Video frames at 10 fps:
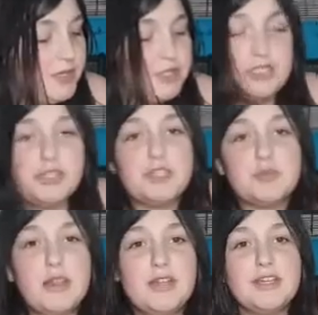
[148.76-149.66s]
but it's just the
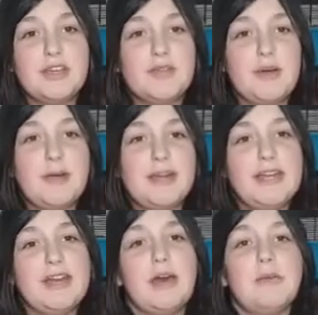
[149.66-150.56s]
swelling around my
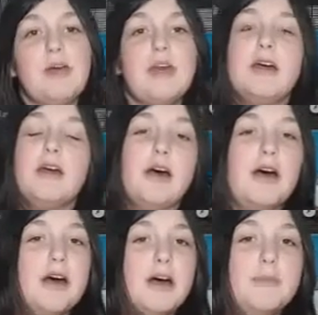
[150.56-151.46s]
kneecap.
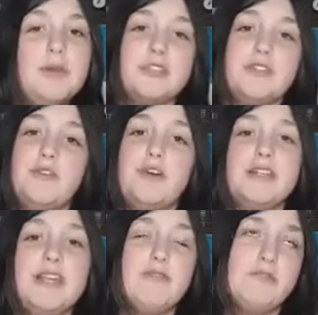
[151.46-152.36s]
Because if you
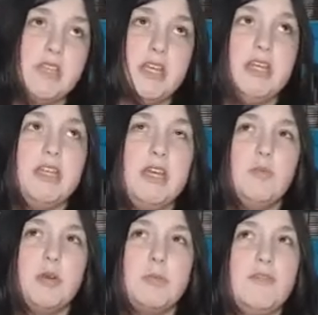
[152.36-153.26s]
guys haven't seen
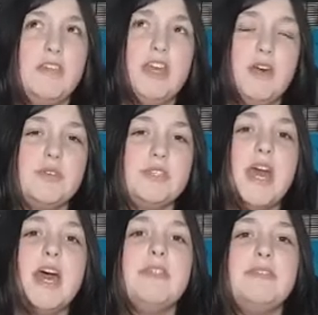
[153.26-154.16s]
in one of my videos,
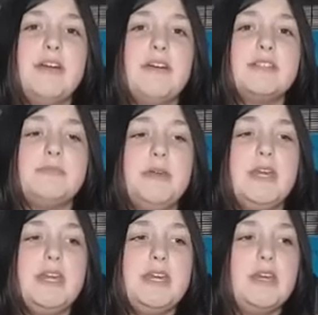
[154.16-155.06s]
there is
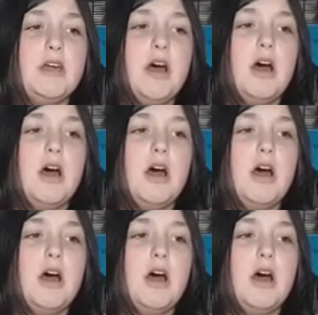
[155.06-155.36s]
me